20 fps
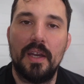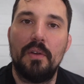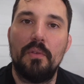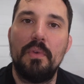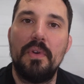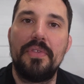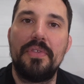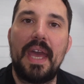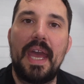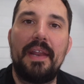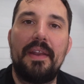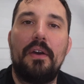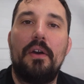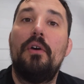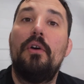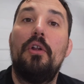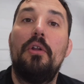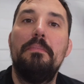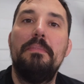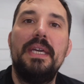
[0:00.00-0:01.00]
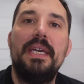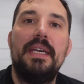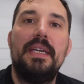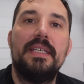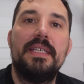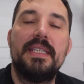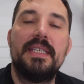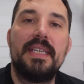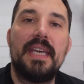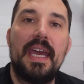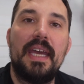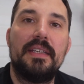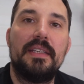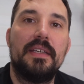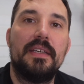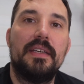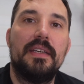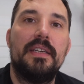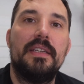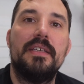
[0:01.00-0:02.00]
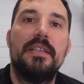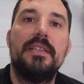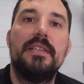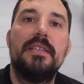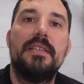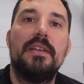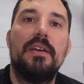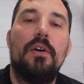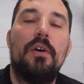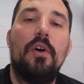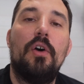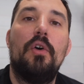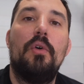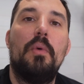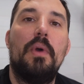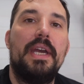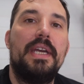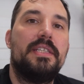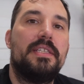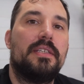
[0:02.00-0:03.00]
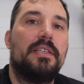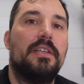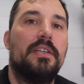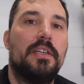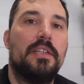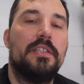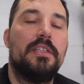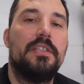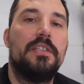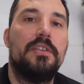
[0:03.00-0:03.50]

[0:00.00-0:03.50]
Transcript: With that all being said, it is always good